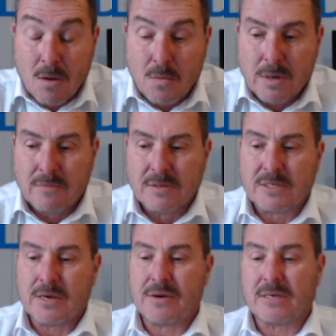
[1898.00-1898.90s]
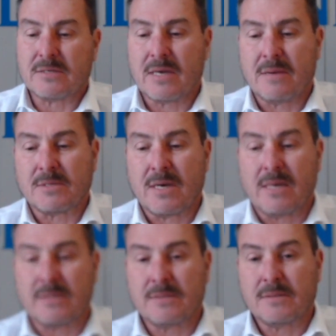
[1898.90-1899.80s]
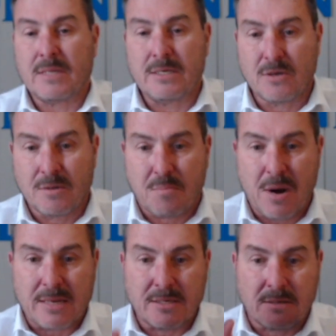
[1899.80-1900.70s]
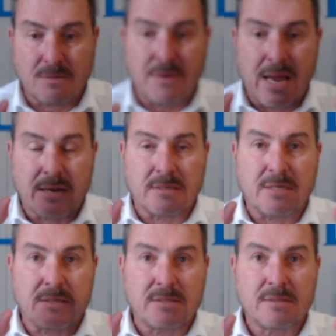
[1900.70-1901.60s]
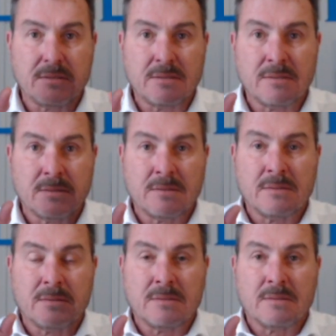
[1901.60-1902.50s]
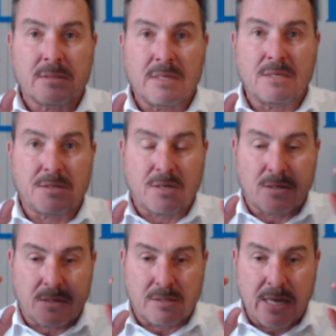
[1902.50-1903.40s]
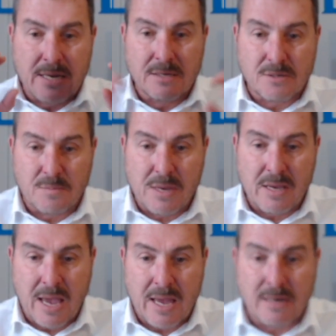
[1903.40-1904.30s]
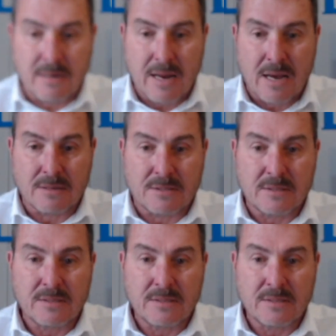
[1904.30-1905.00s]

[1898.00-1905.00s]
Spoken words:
We live in serious times, guys. These are the practical realities. These tenders are being handed out